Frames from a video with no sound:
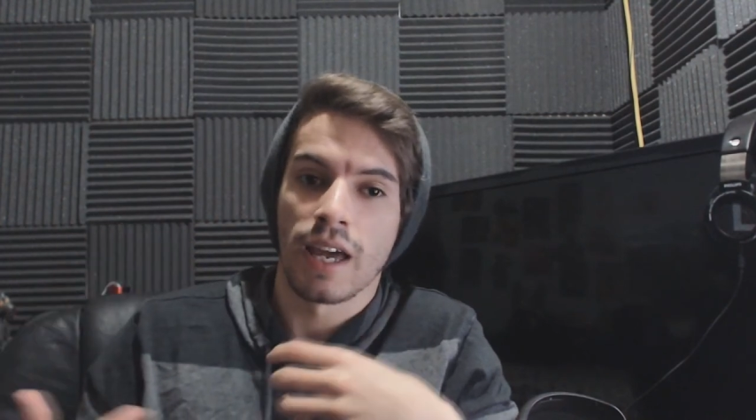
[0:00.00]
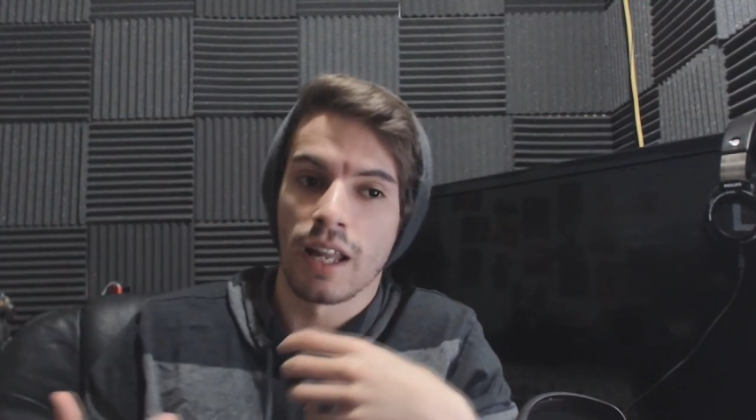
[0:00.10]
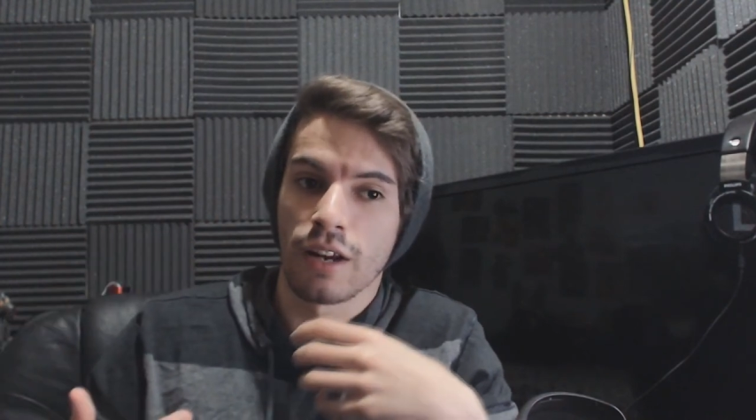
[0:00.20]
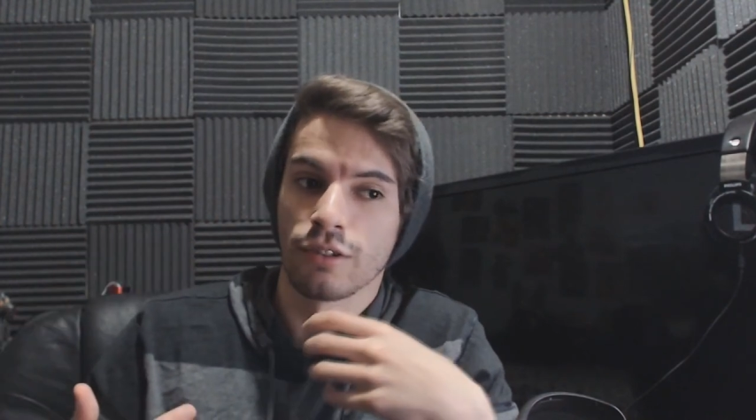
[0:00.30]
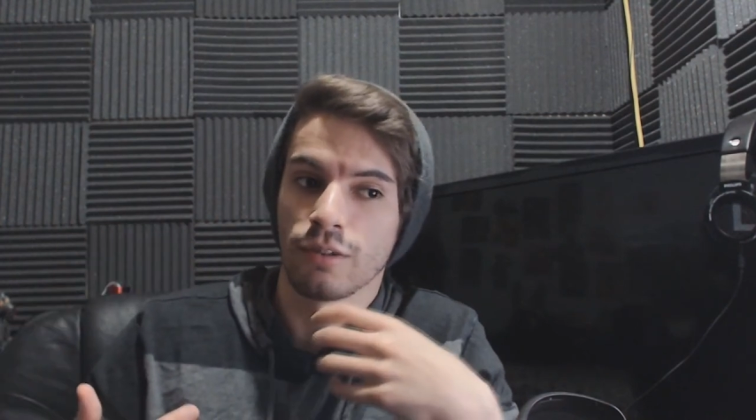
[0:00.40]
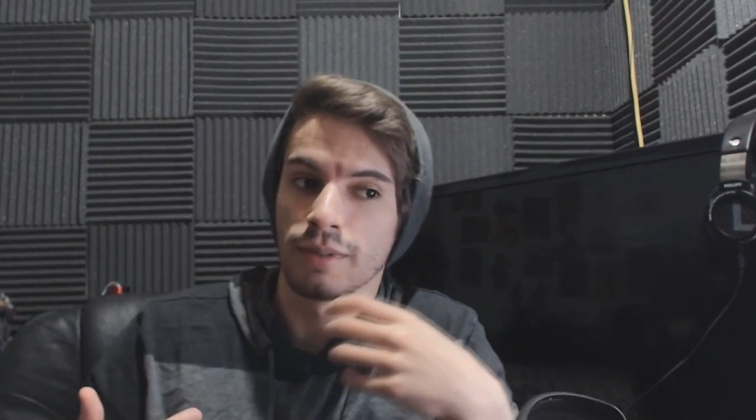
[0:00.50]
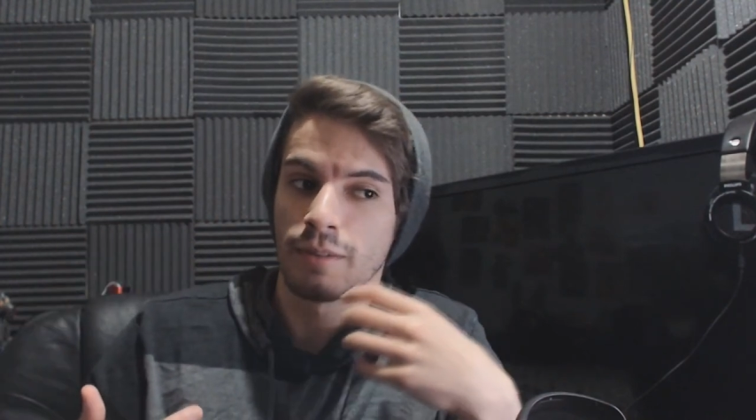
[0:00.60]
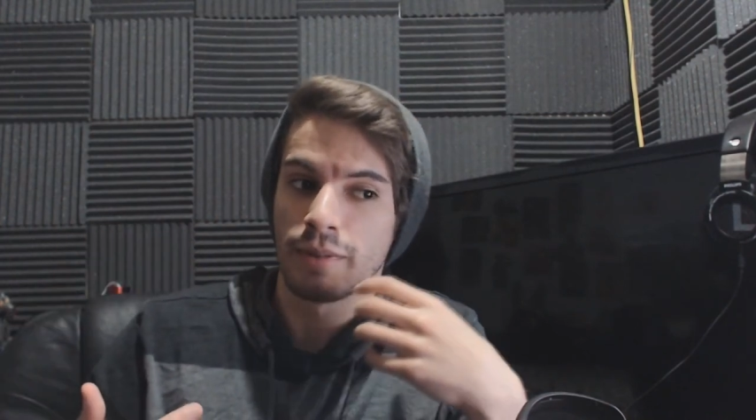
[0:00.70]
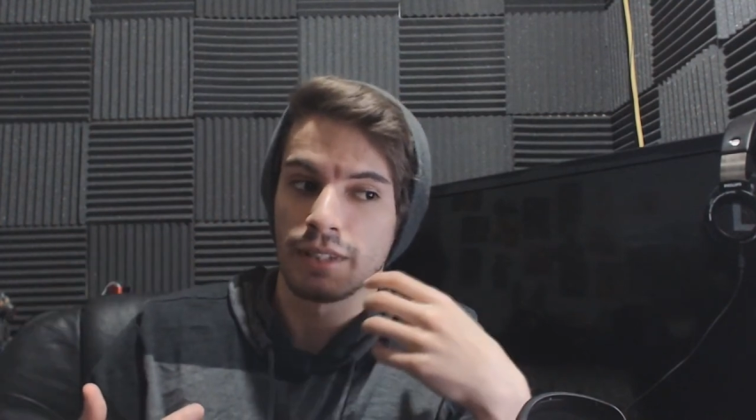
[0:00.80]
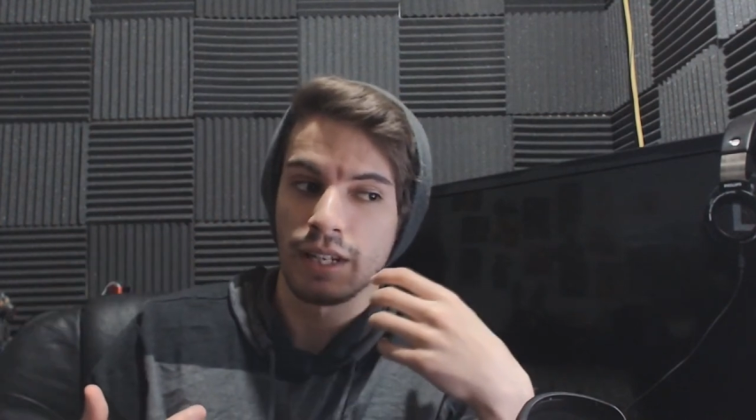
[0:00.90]
and a lot of YouTubers
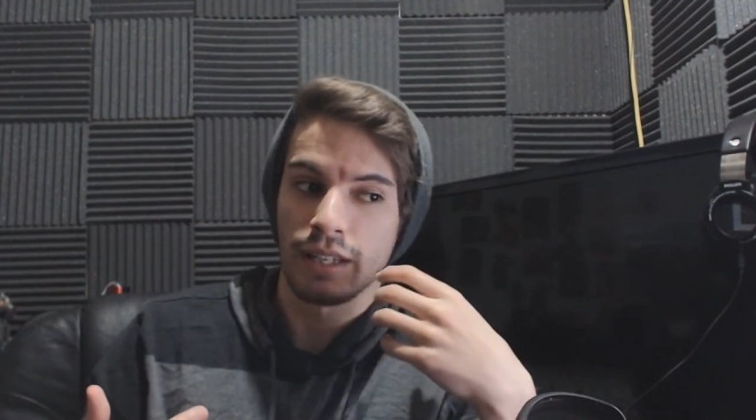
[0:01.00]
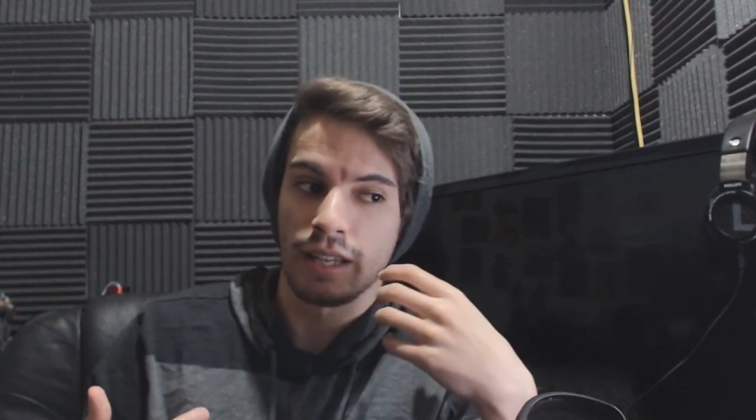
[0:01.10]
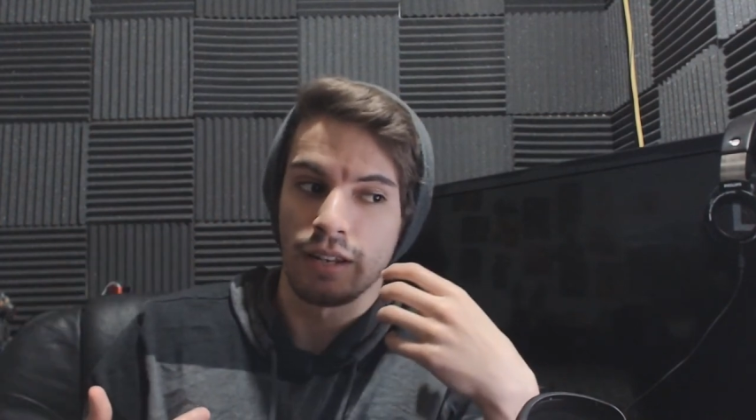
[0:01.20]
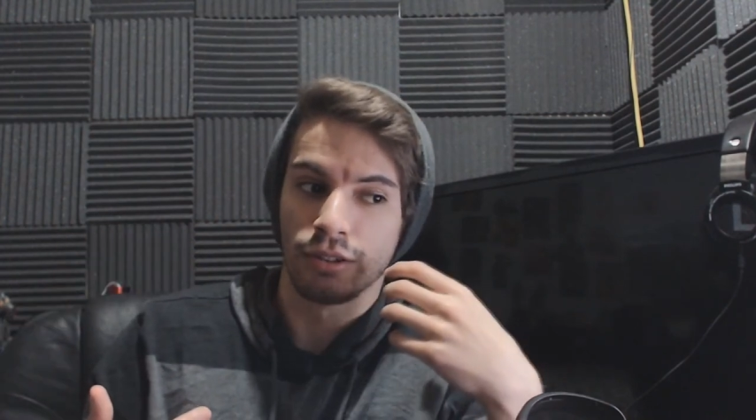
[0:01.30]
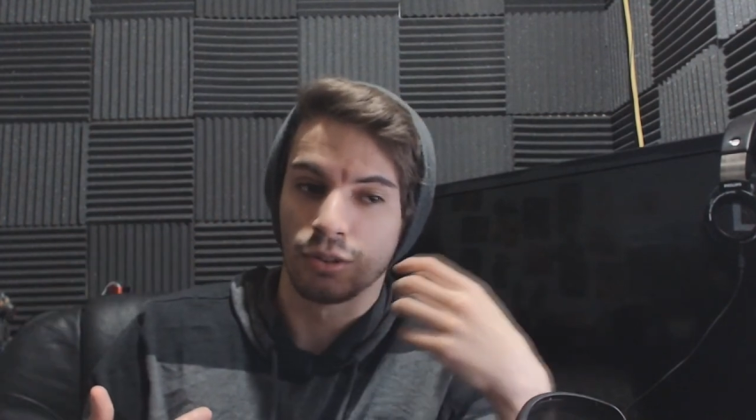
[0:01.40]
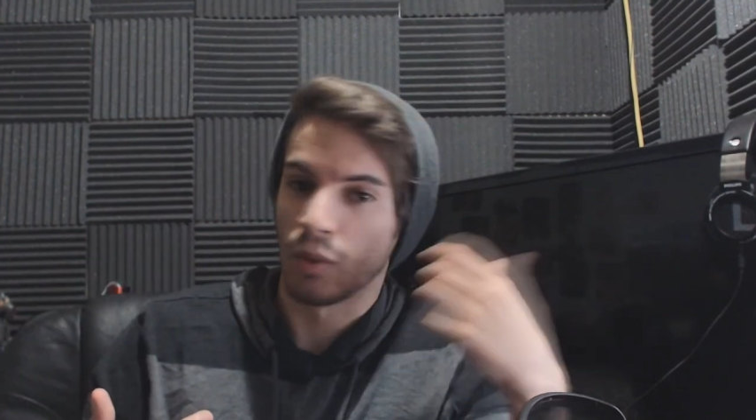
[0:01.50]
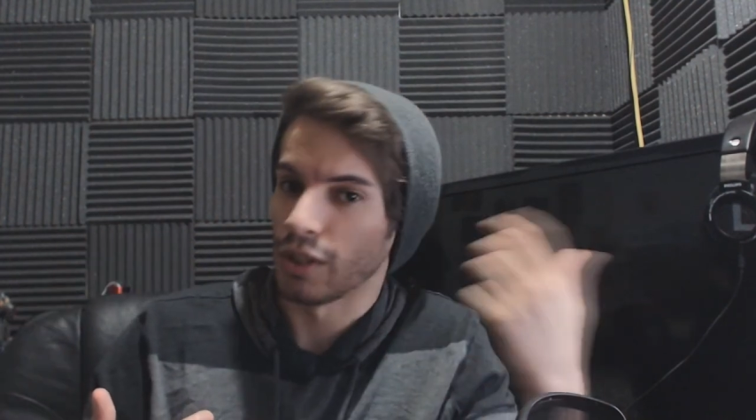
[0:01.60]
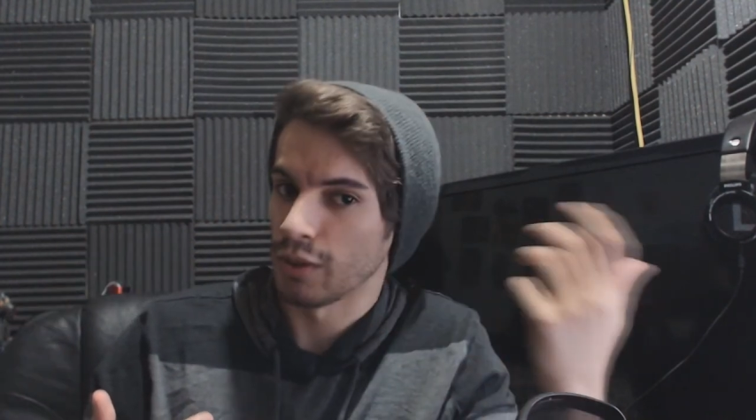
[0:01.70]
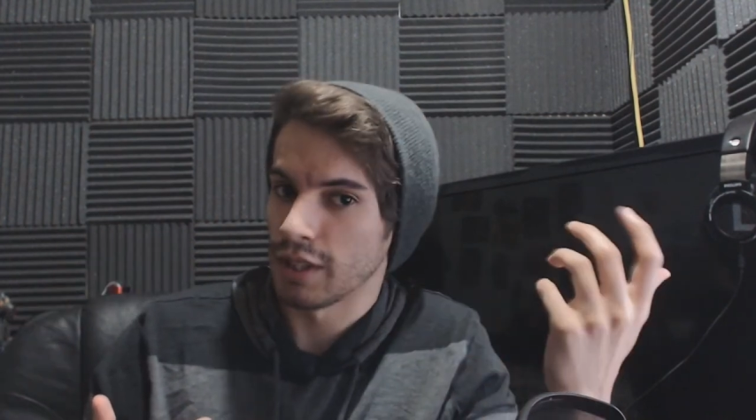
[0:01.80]
have been saying that it looks way too